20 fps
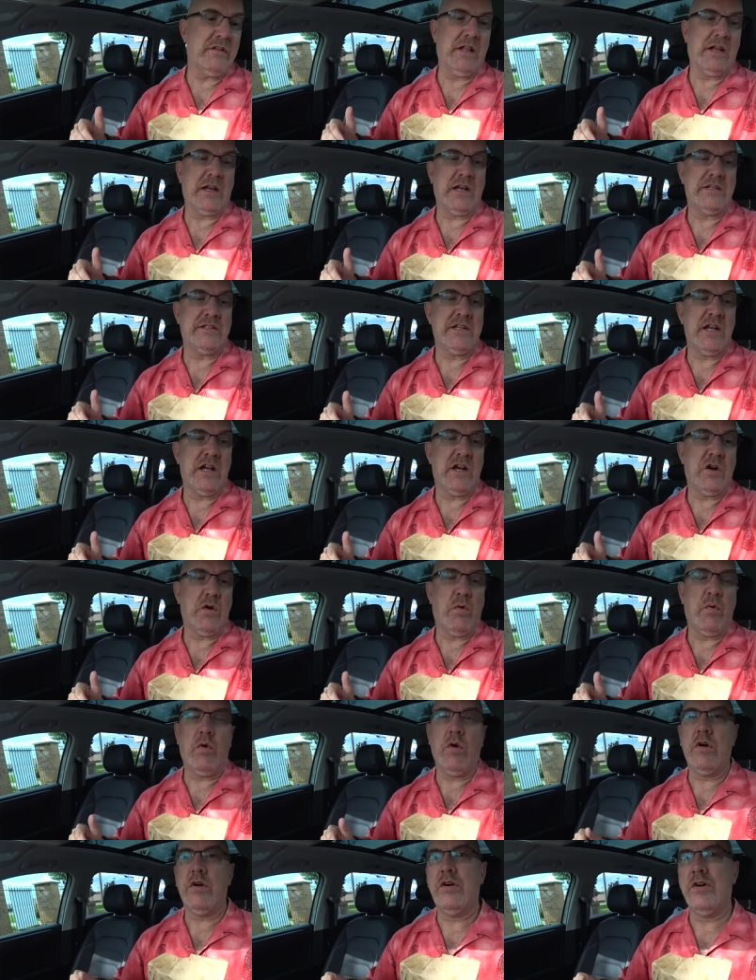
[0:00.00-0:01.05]
like I said,
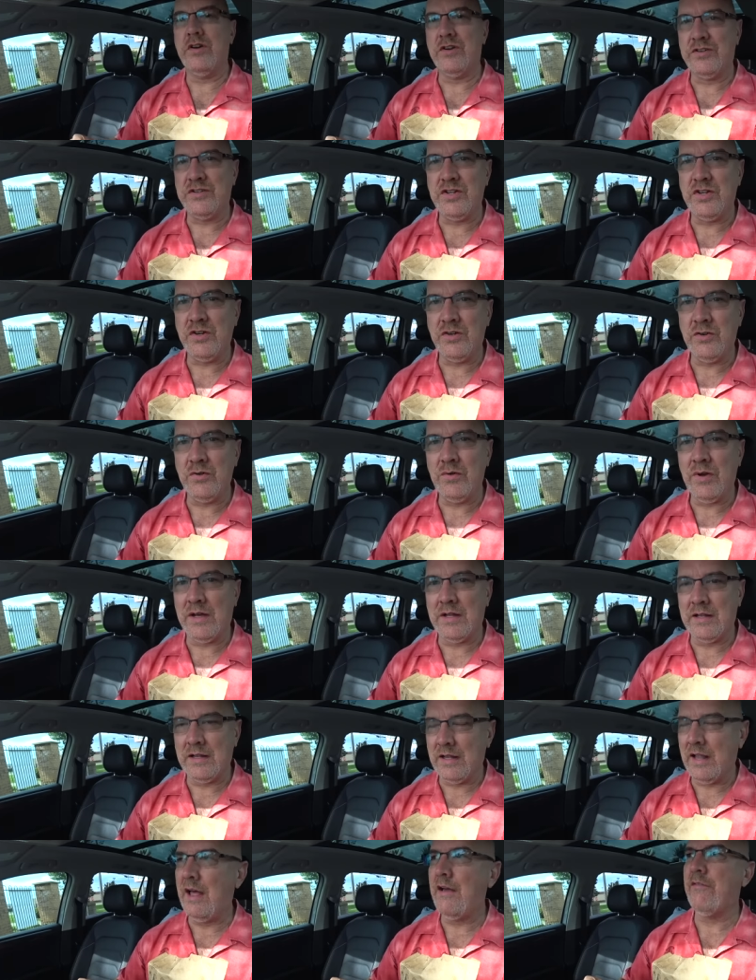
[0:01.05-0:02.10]
quarter to
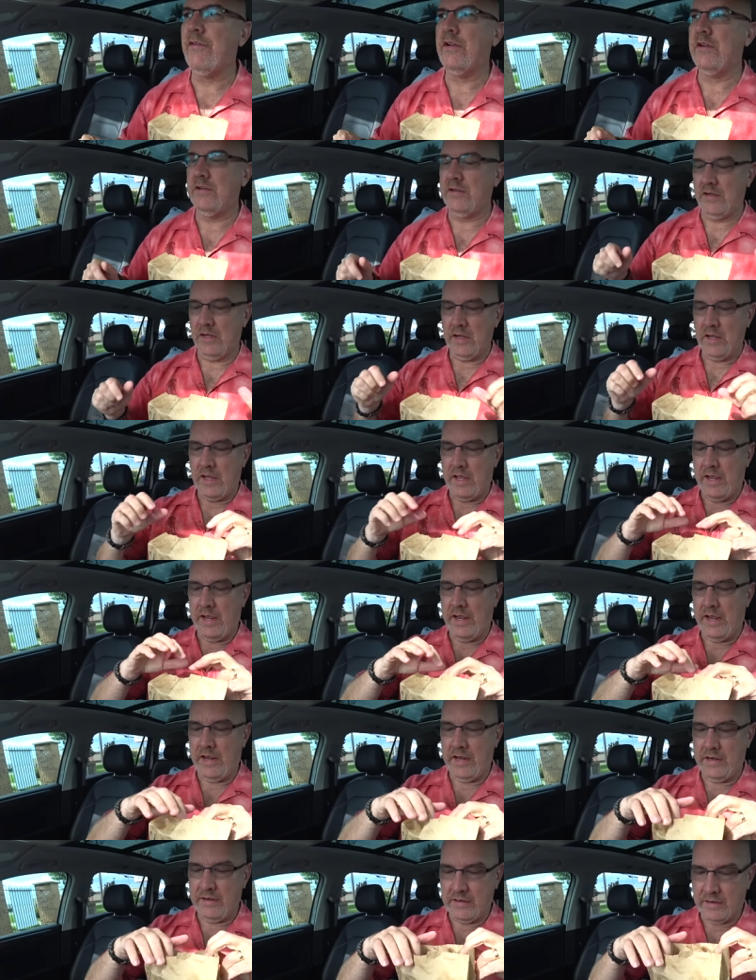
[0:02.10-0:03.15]
11.
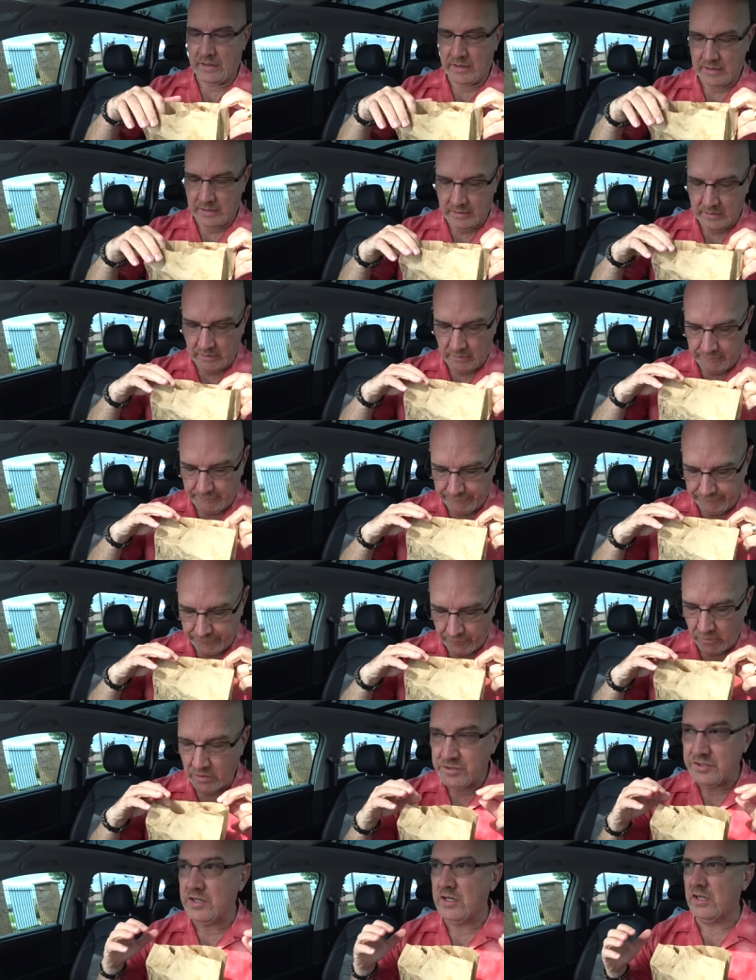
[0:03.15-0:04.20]
And uh,
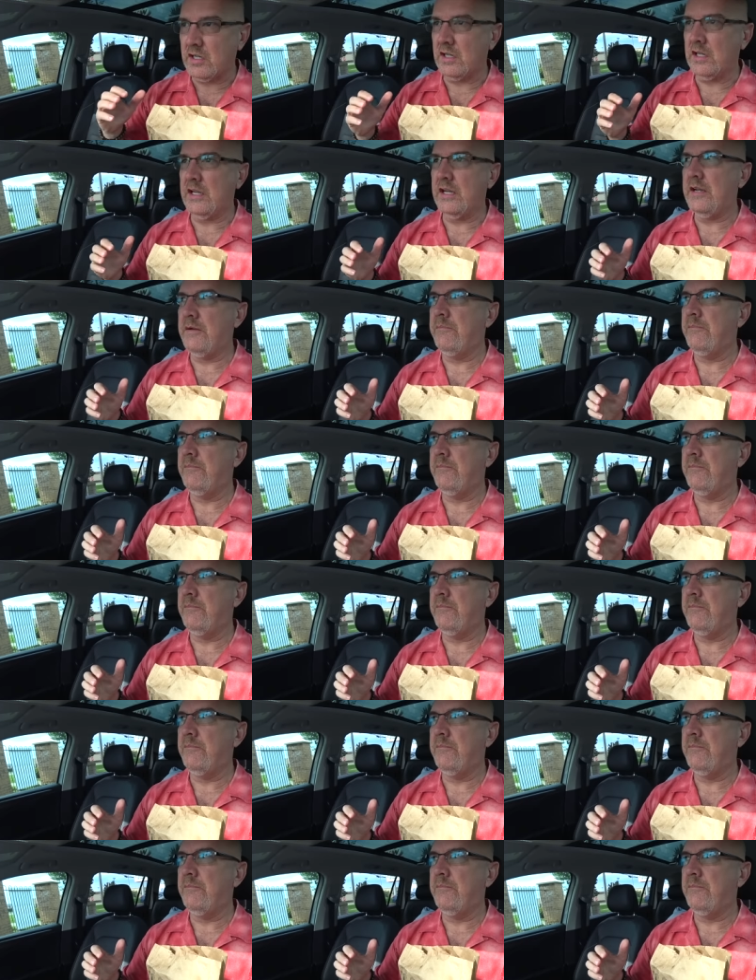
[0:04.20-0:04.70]
unfortunately,